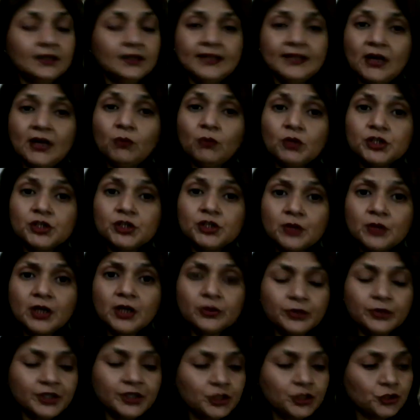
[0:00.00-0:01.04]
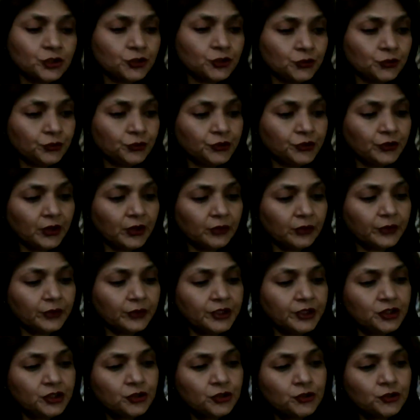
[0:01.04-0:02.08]
now what you are going to do, you are
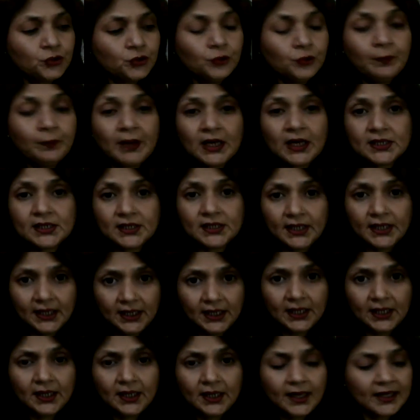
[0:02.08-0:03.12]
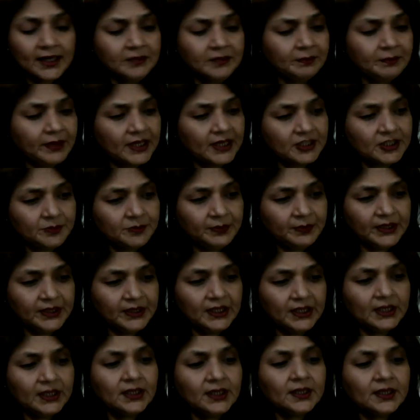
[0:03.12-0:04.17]
going to do part A and part
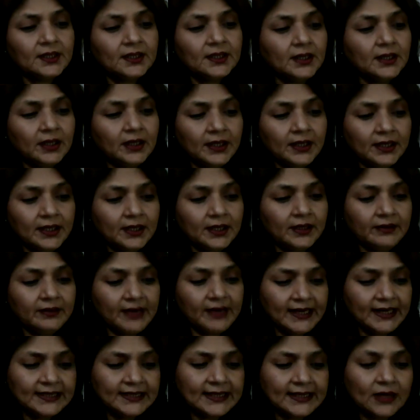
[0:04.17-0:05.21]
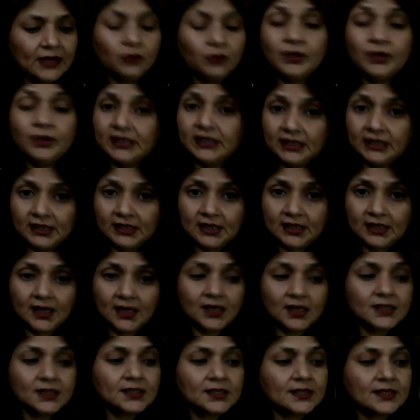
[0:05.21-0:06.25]
B right now in the
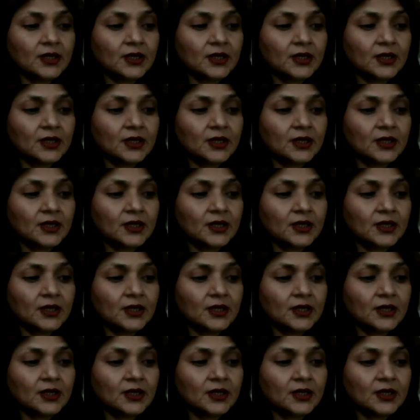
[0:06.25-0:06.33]
class.